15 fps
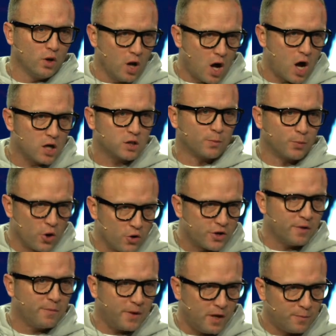lost,
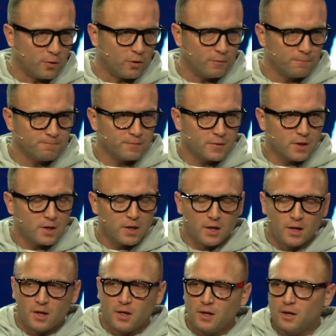broken people.
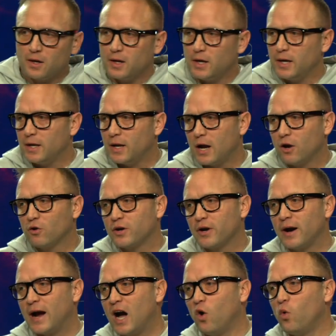And I don't
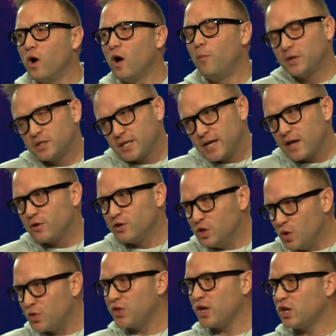care how well put together
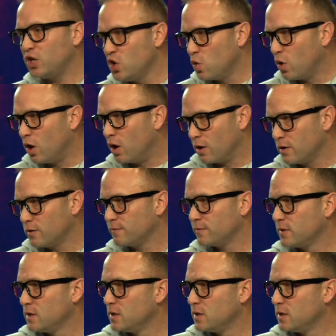you think you are,